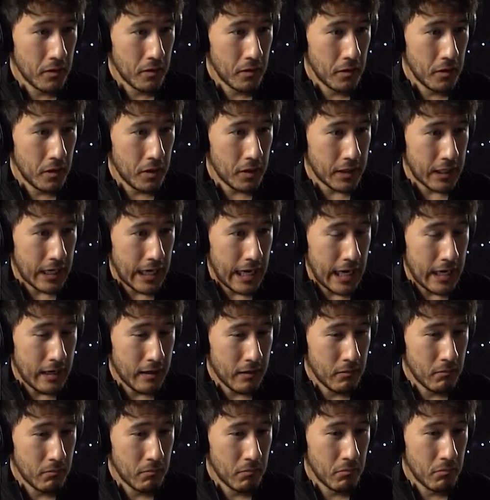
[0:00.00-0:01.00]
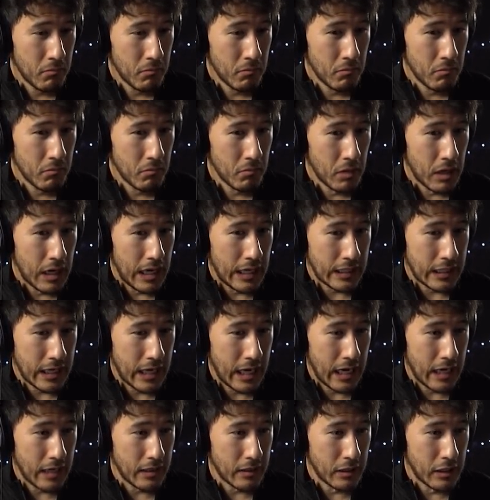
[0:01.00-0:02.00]
Okay! I
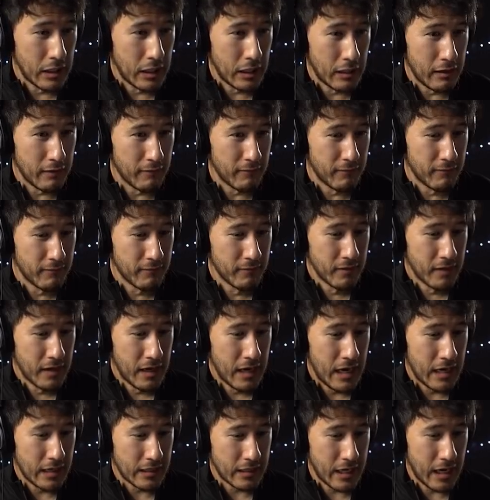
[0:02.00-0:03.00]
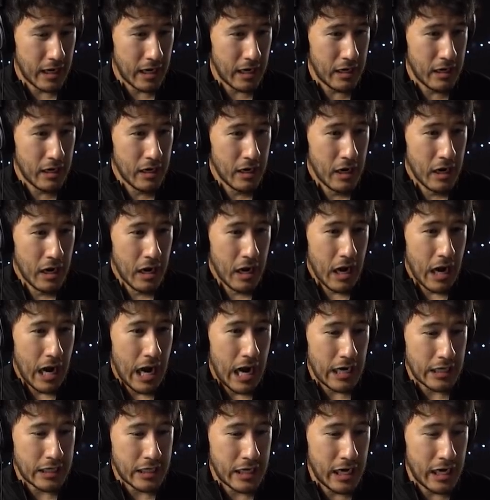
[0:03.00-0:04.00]
can't leave. I
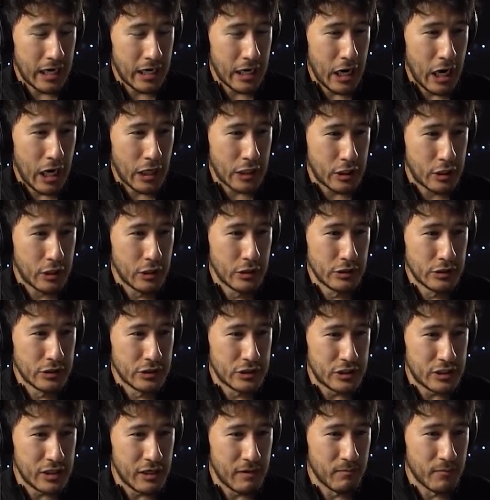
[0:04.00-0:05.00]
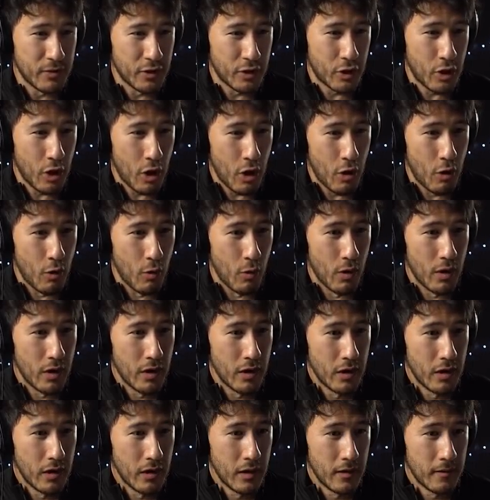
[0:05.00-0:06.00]
couldn't seem to go!
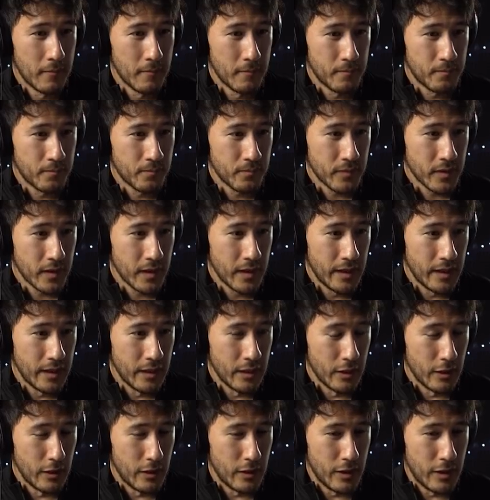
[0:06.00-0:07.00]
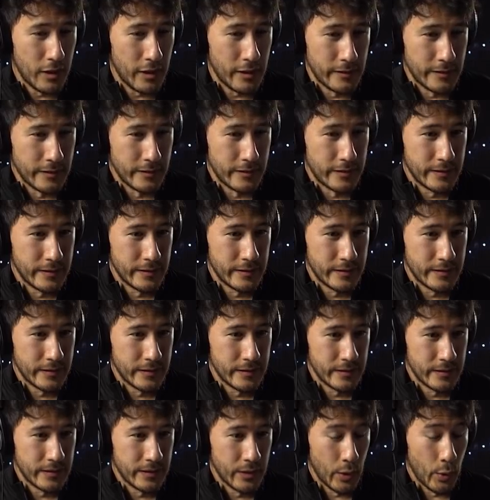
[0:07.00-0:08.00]
Hello?
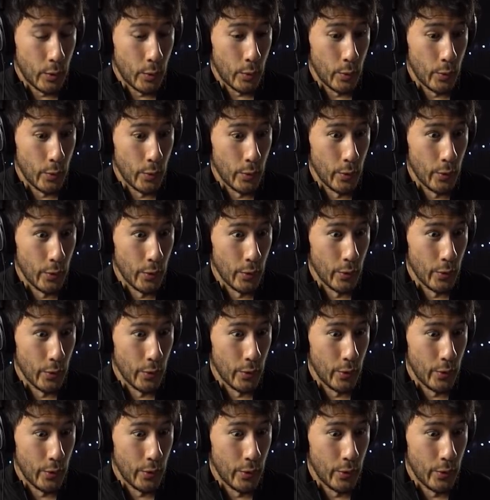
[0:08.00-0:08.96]
Oh.